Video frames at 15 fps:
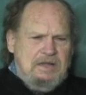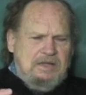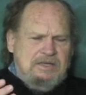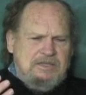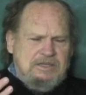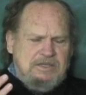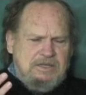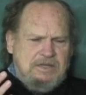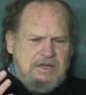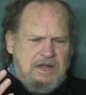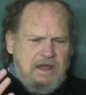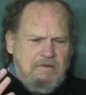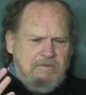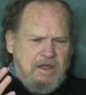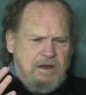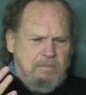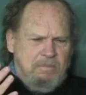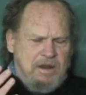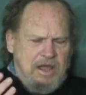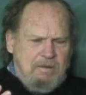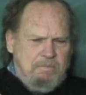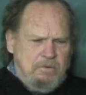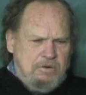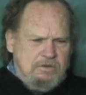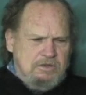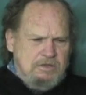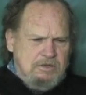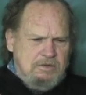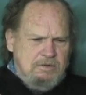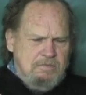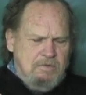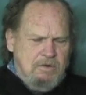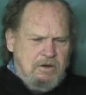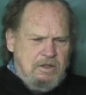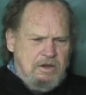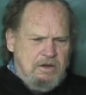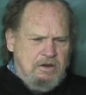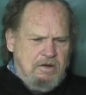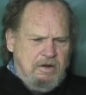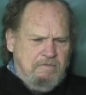he says, I've got a black person working here,